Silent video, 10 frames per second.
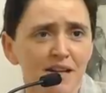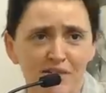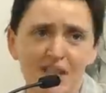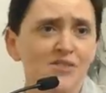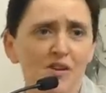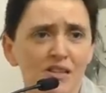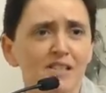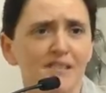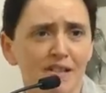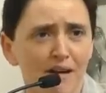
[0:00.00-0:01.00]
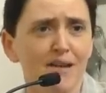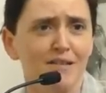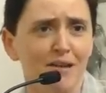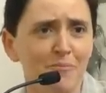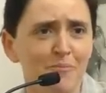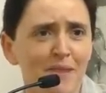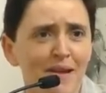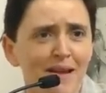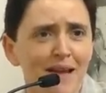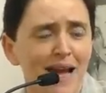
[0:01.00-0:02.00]
Now that's not easy either.
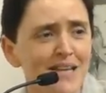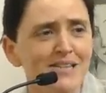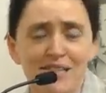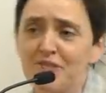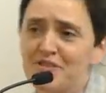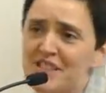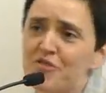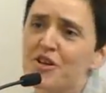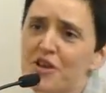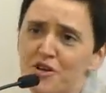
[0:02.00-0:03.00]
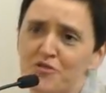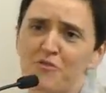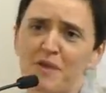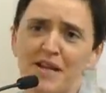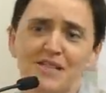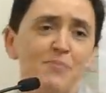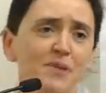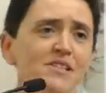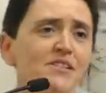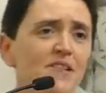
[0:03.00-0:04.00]
And it's even difficult for me as a
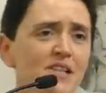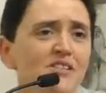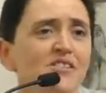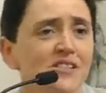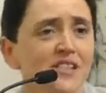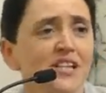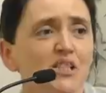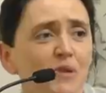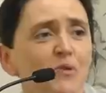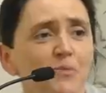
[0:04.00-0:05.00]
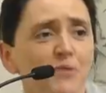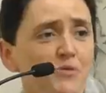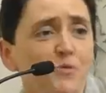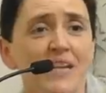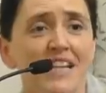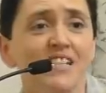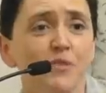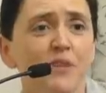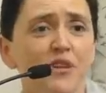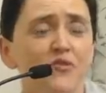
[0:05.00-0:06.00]
political leader to say to me, we need
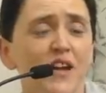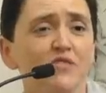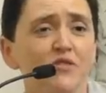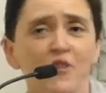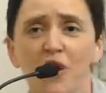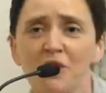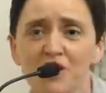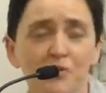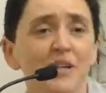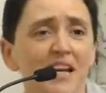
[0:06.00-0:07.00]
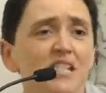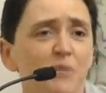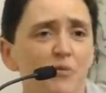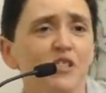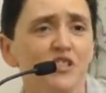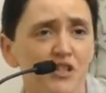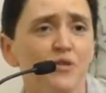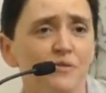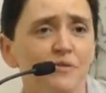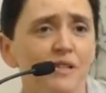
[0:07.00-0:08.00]
to bring factory farming to an end, but we
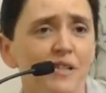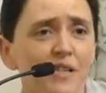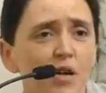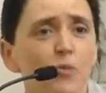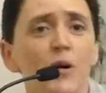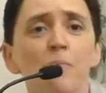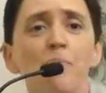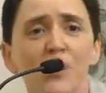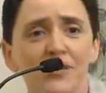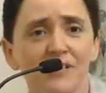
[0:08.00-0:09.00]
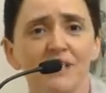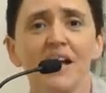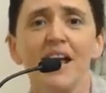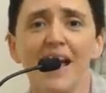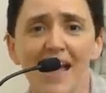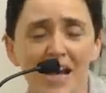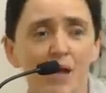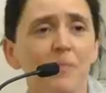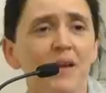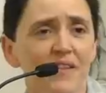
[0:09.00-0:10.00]
do. We must
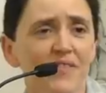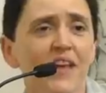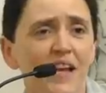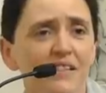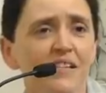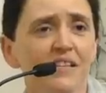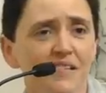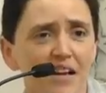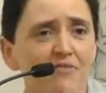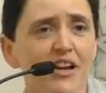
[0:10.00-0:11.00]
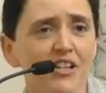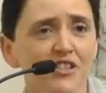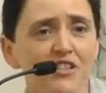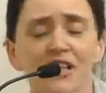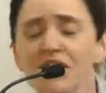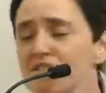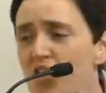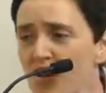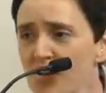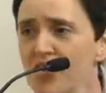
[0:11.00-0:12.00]
aim in that direction. It
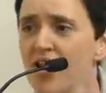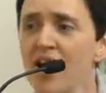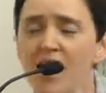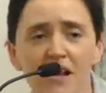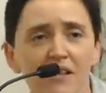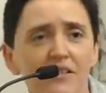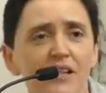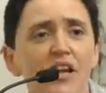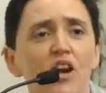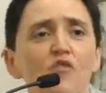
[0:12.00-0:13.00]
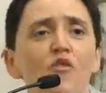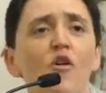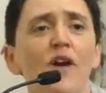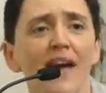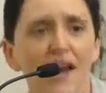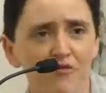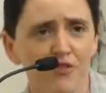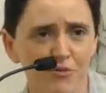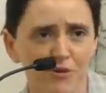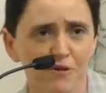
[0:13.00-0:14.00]
is unhealthy for
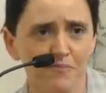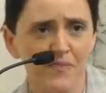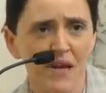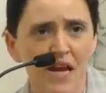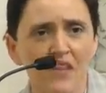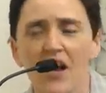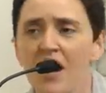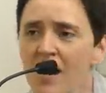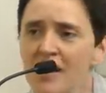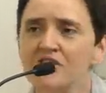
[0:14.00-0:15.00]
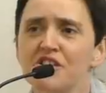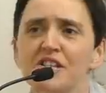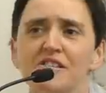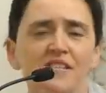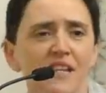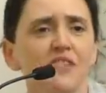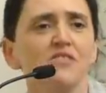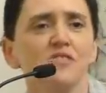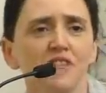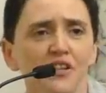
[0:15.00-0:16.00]
everyone. The hygiene
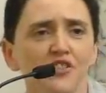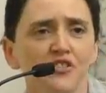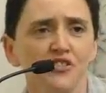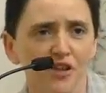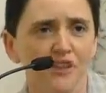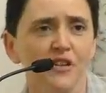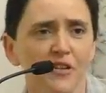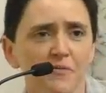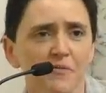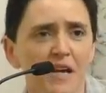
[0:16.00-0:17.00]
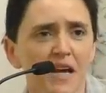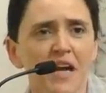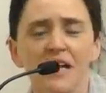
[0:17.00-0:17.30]
standards are shocking.